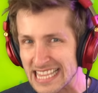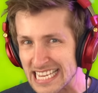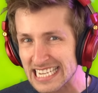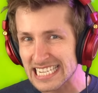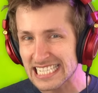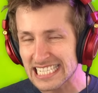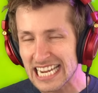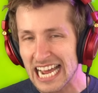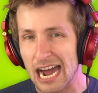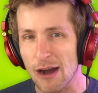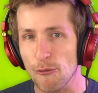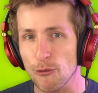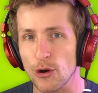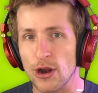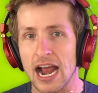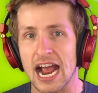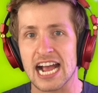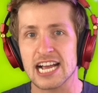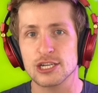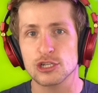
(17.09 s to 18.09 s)
This tower
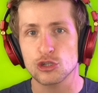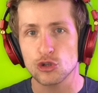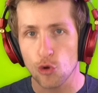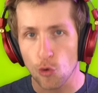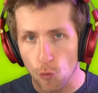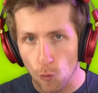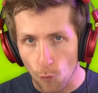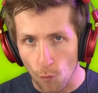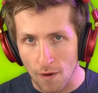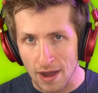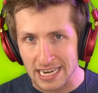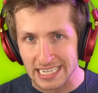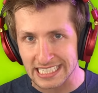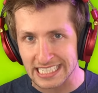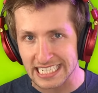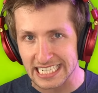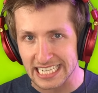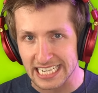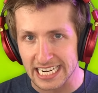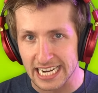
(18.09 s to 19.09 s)
has
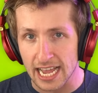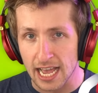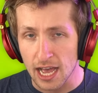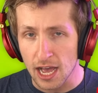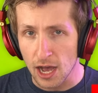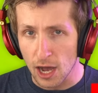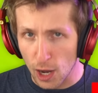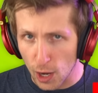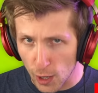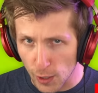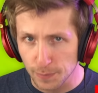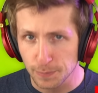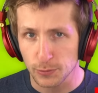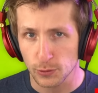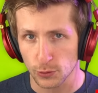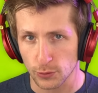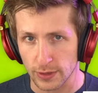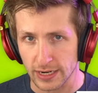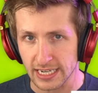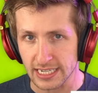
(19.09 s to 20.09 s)
20
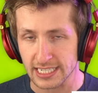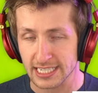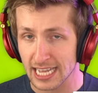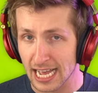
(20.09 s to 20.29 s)
upgrades.